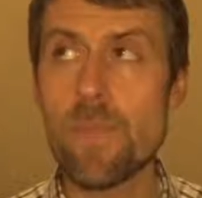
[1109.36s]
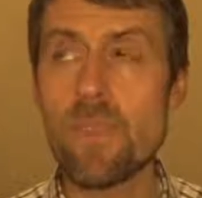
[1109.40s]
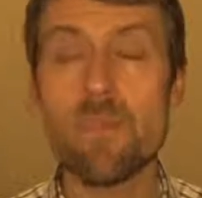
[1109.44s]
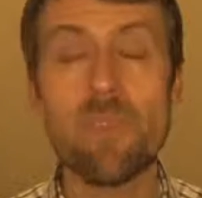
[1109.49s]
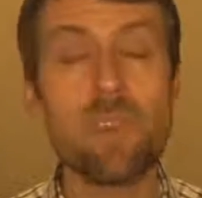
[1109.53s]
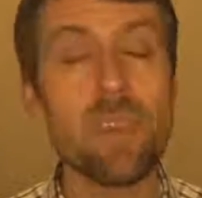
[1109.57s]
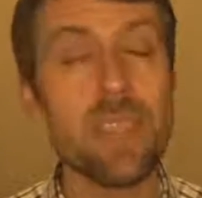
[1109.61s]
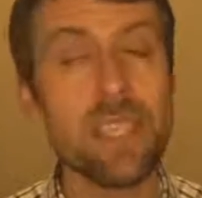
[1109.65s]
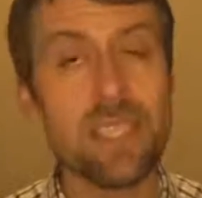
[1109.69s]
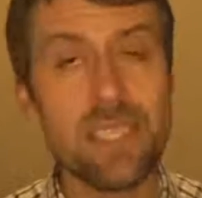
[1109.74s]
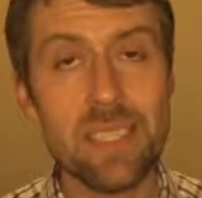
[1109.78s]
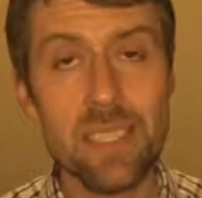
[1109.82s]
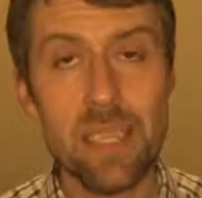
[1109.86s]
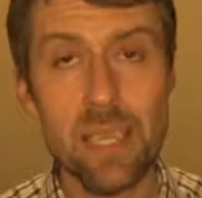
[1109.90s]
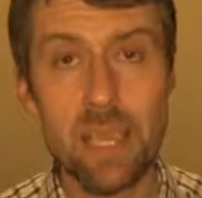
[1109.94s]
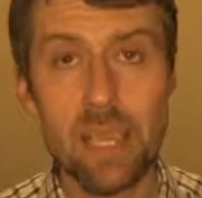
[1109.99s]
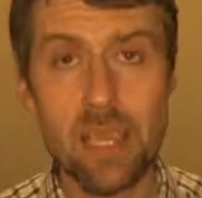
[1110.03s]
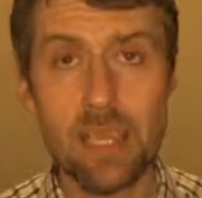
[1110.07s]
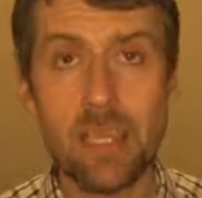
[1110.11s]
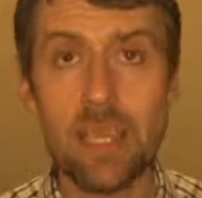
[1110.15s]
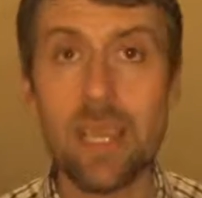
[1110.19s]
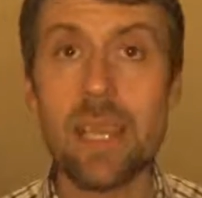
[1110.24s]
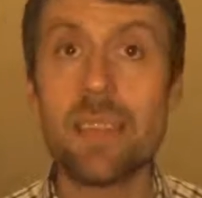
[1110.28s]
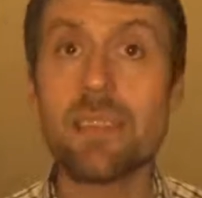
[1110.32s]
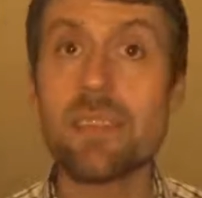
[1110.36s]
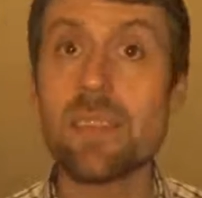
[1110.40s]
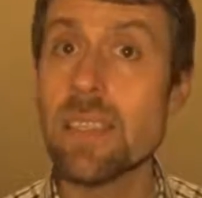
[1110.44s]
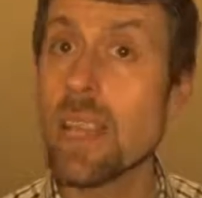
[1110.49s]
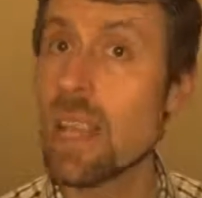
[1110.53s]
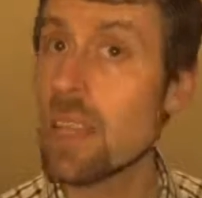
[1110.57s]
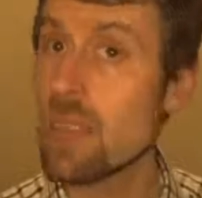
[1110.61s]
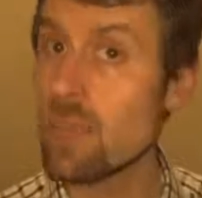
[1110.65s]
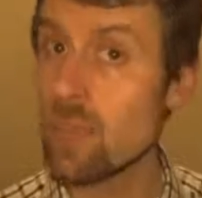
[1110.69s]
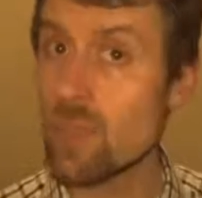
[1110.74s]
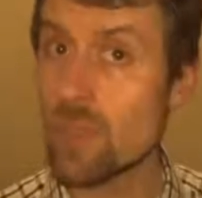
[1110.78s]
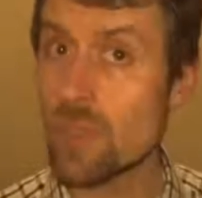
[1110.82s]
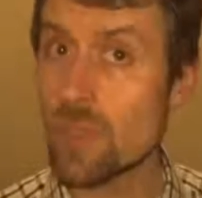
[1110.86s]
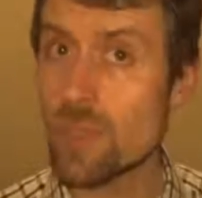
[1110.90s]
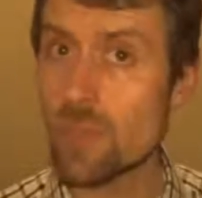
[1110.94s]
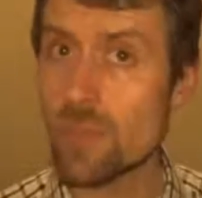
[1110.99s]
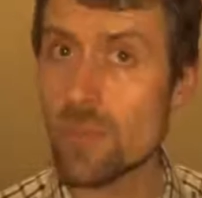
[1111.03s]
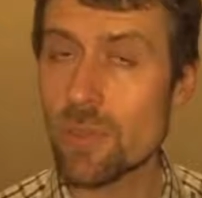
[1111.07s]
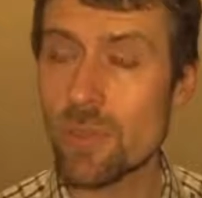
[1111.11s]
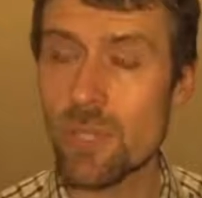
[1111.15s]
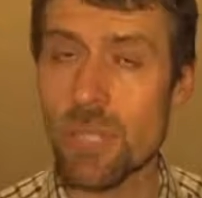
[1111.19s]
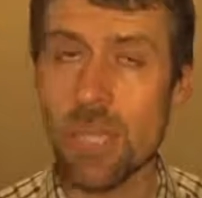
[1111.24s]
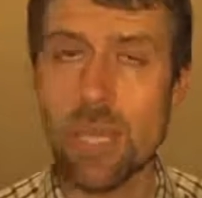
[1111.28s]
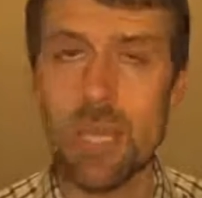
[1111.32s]
risky and
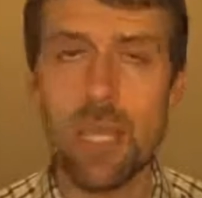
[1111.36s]
dangerous.